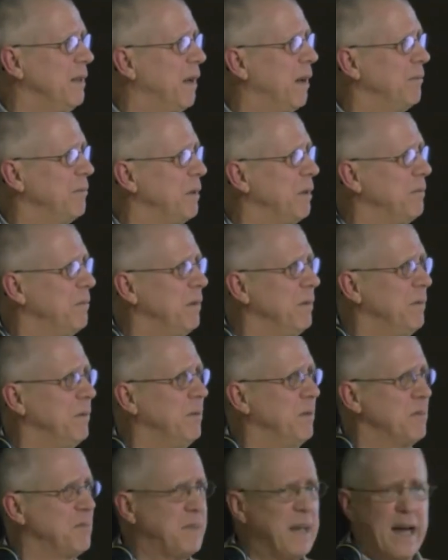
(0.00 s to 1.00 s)
Uh,
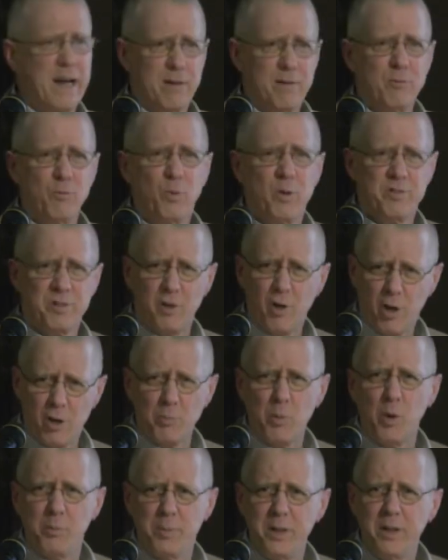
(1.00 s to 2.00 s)
Saturn was an
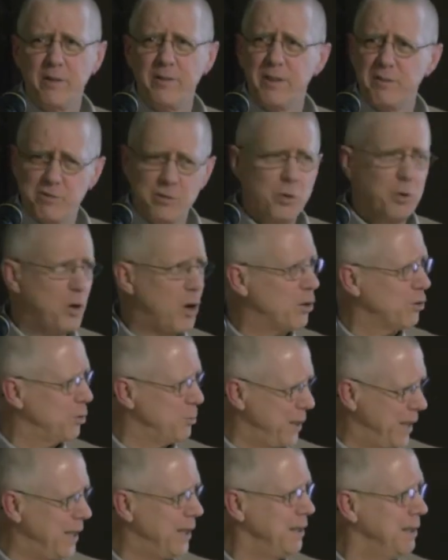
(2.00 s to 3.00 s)
automobile that's no longer
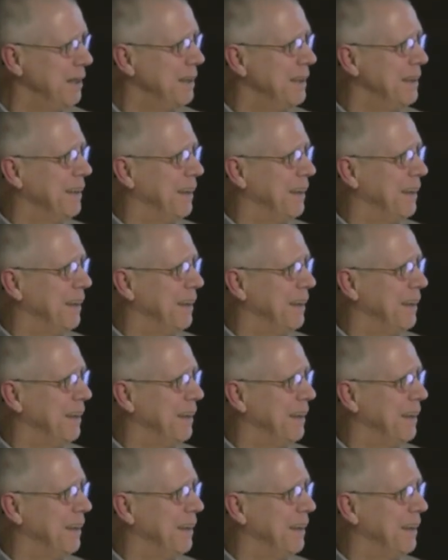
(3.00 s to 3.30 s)
made,